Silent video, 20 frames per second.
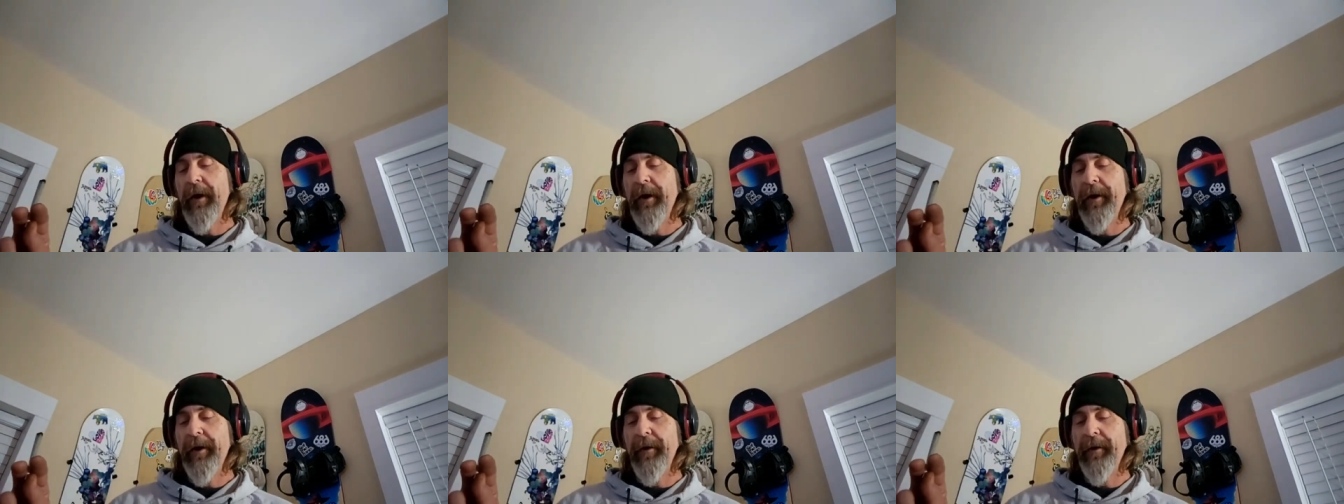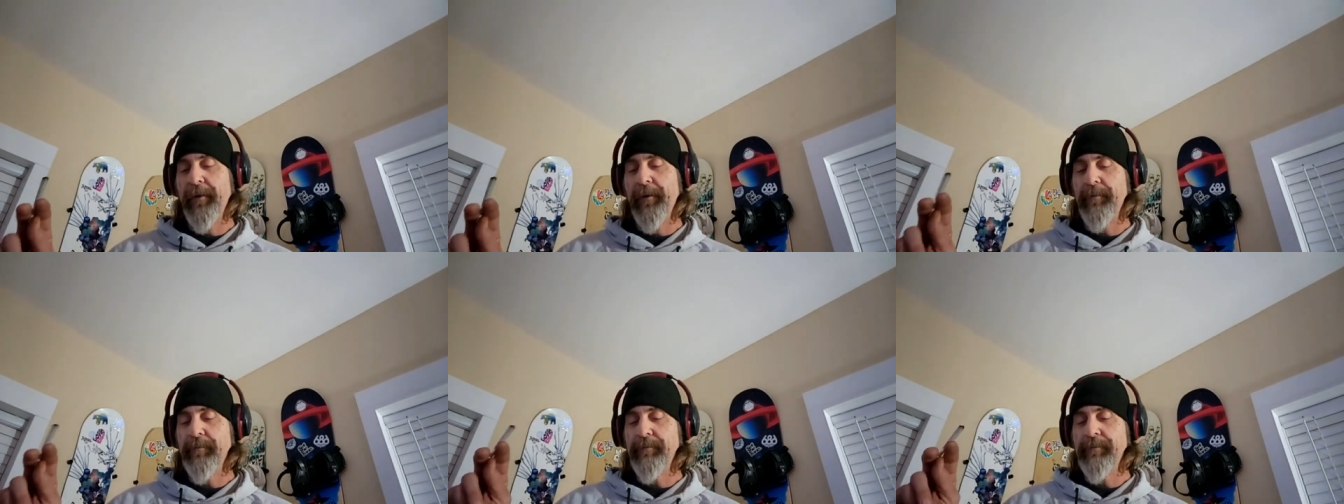
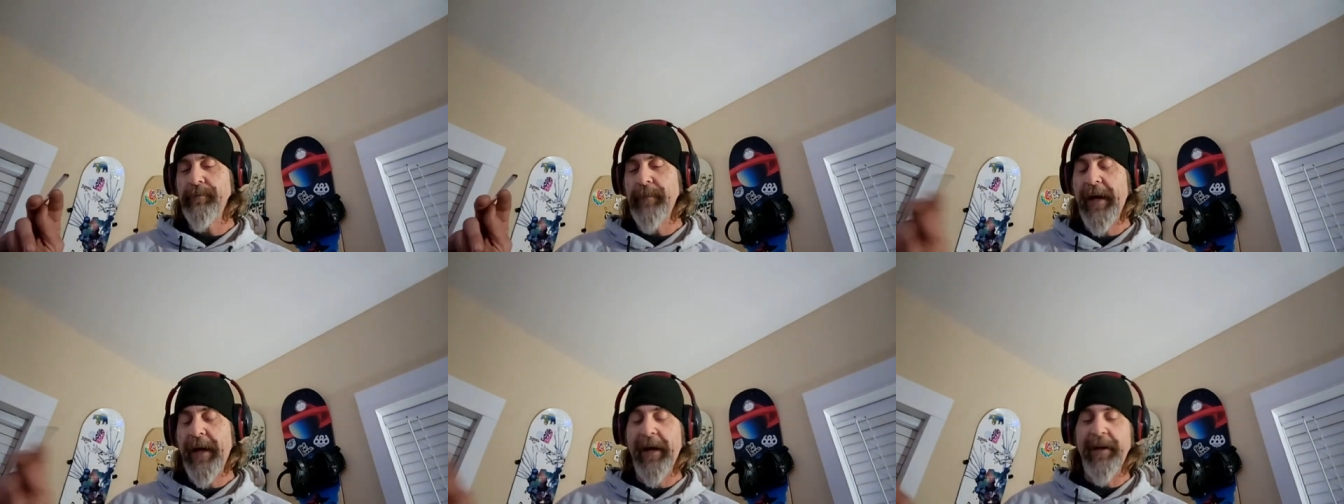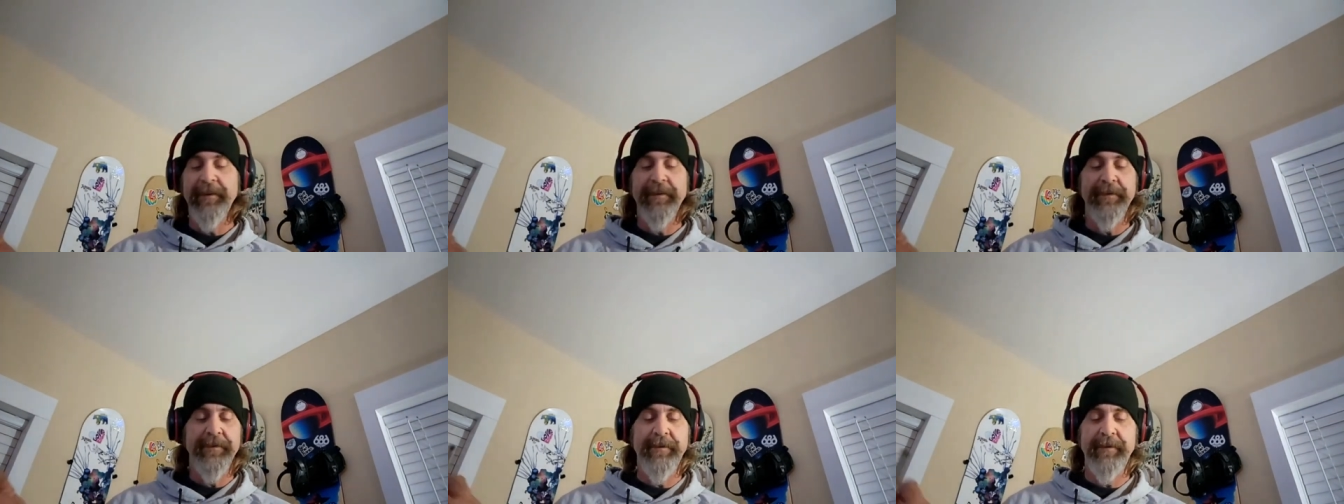
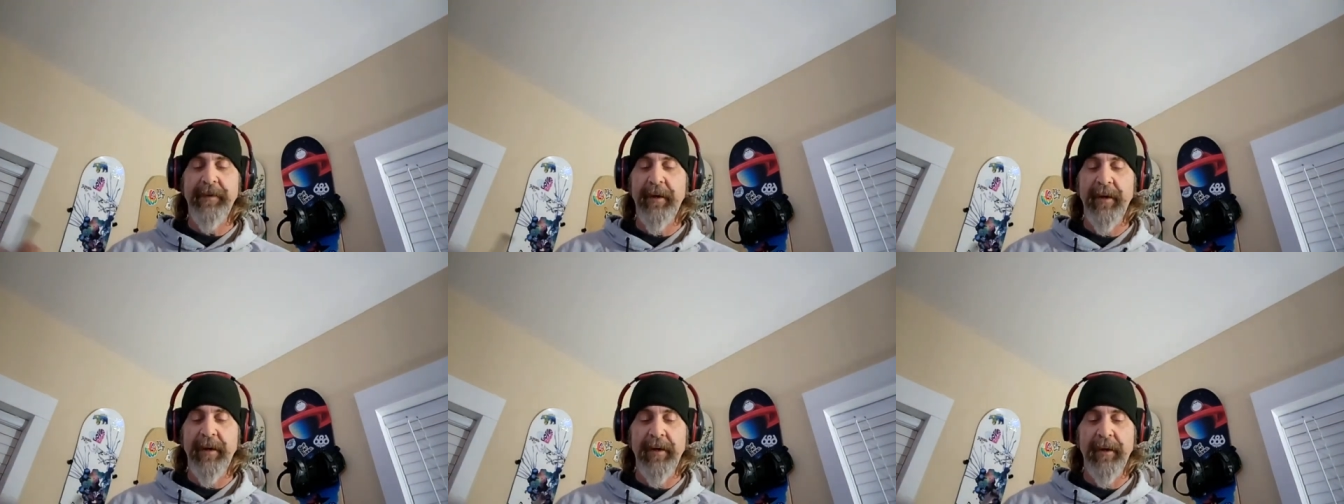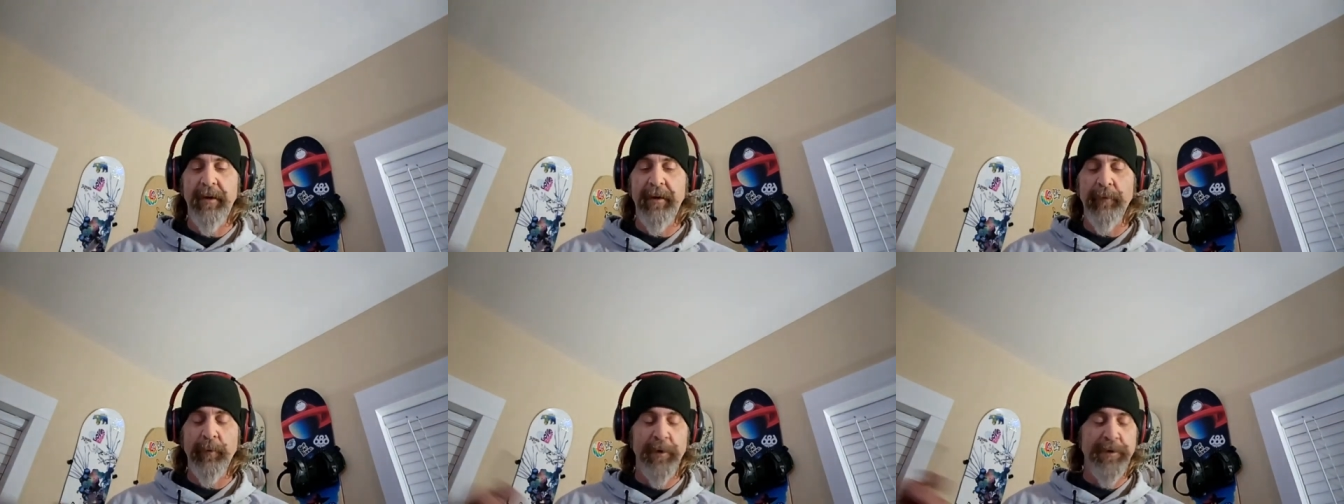S
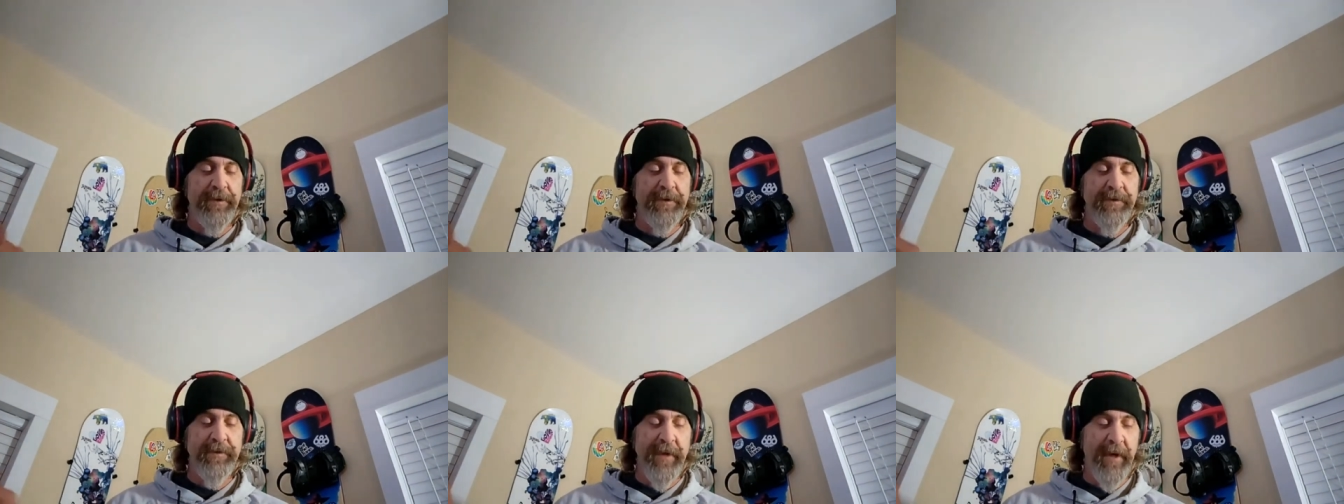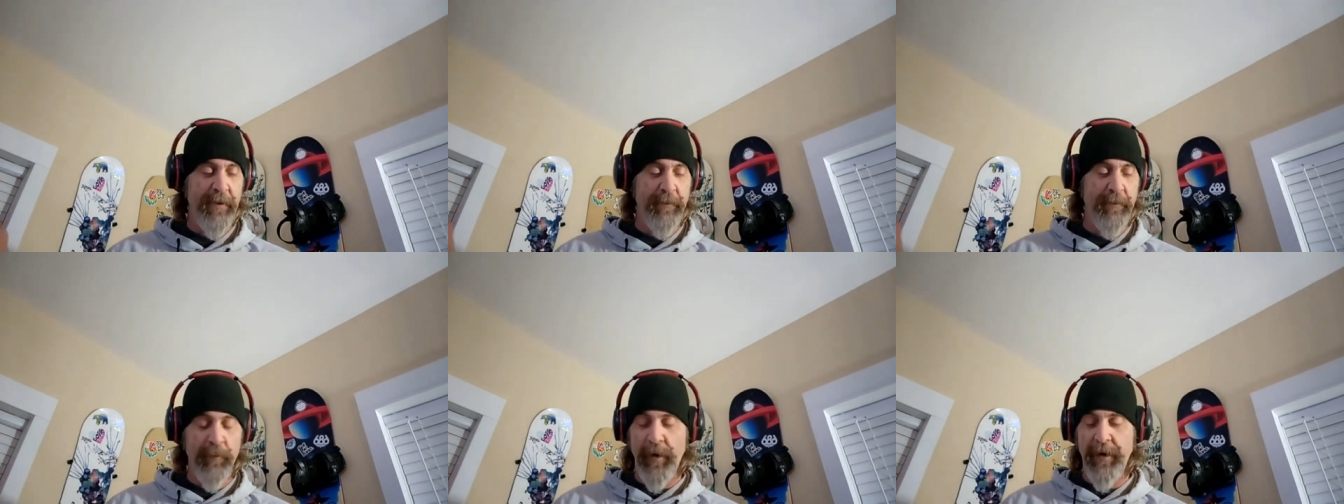and what's
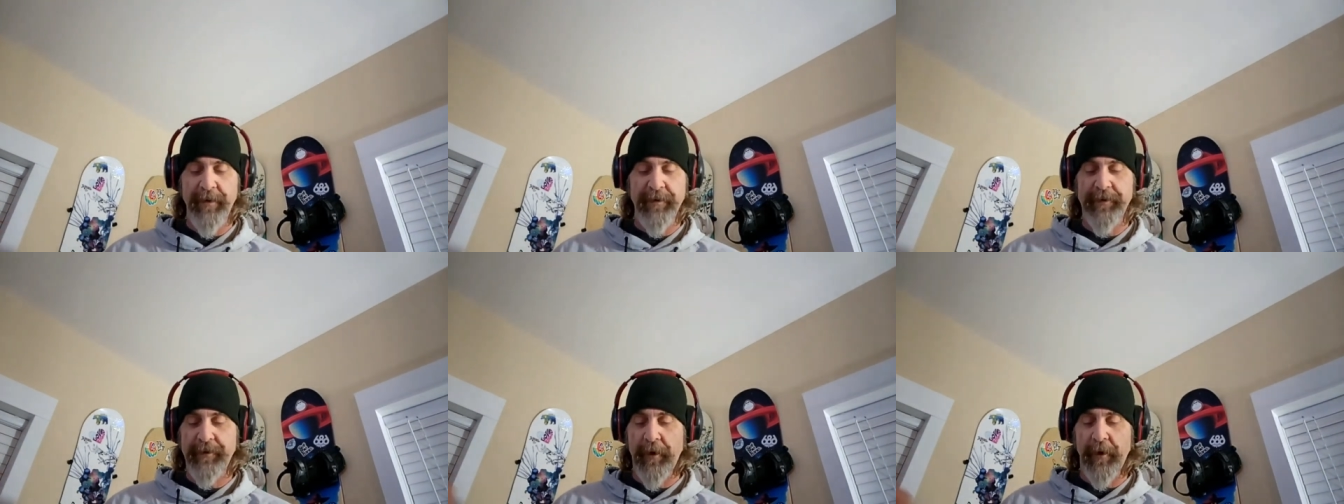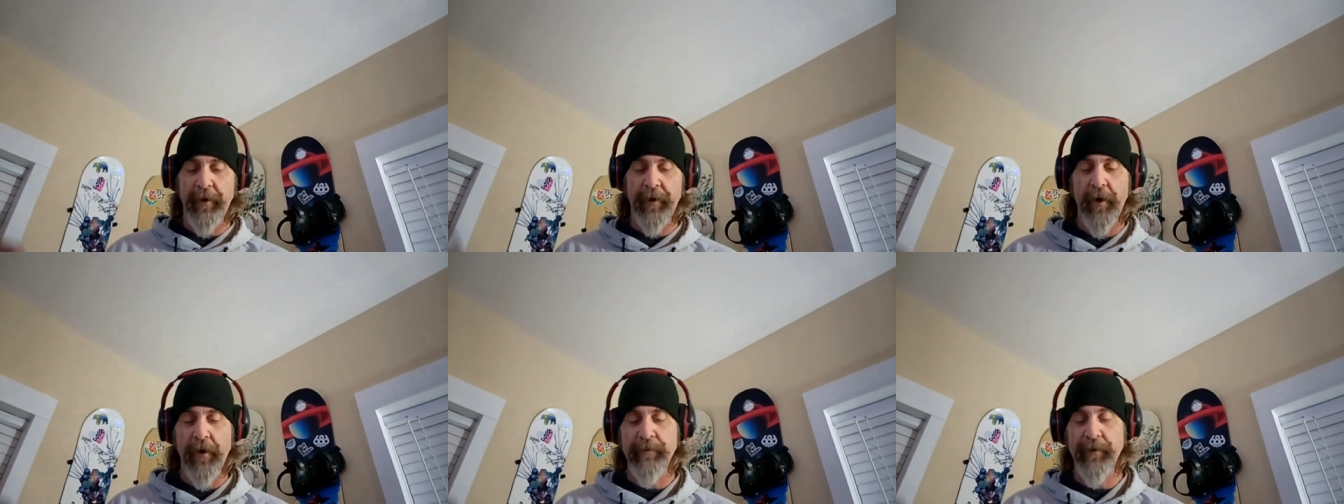his name went and
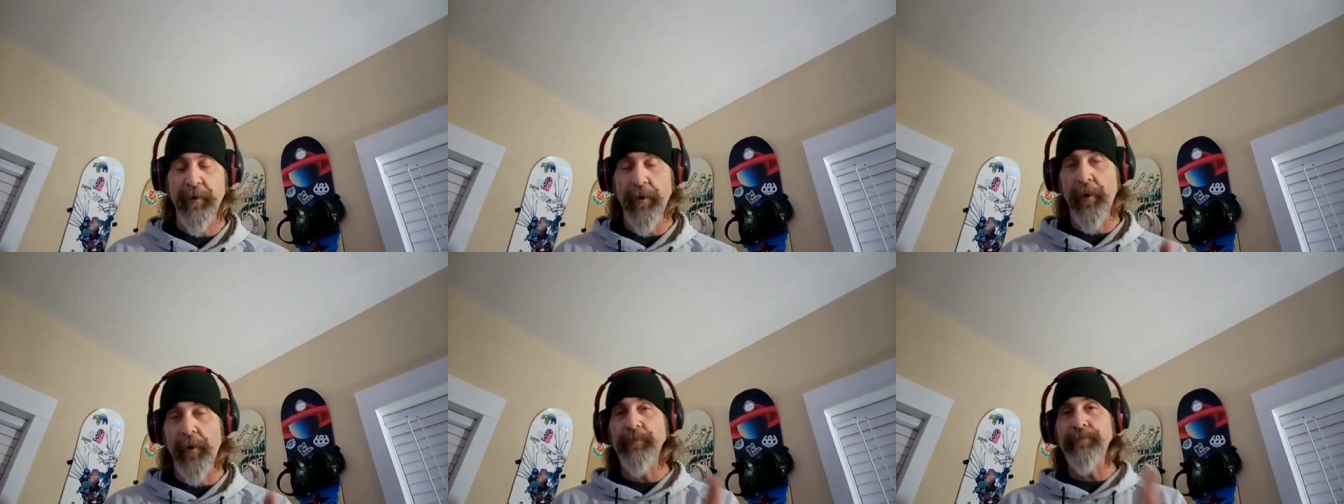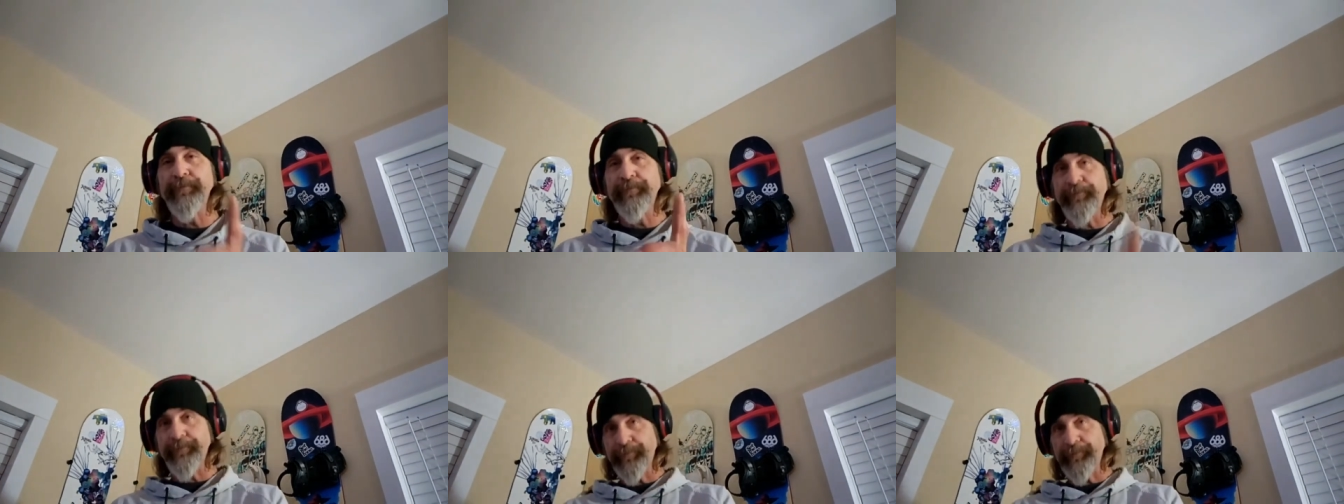started
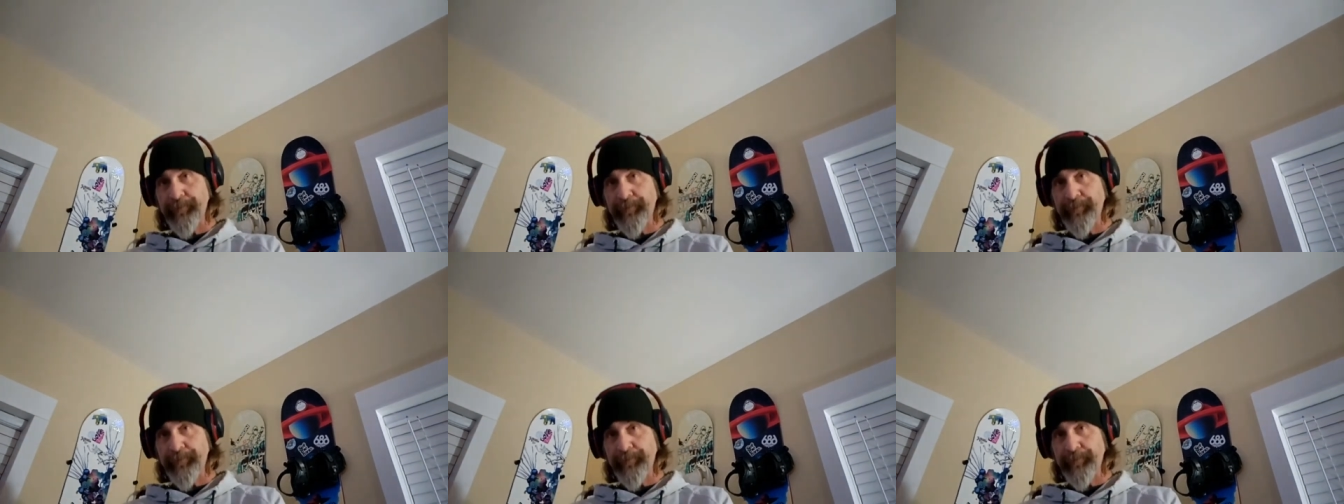Overgrowth.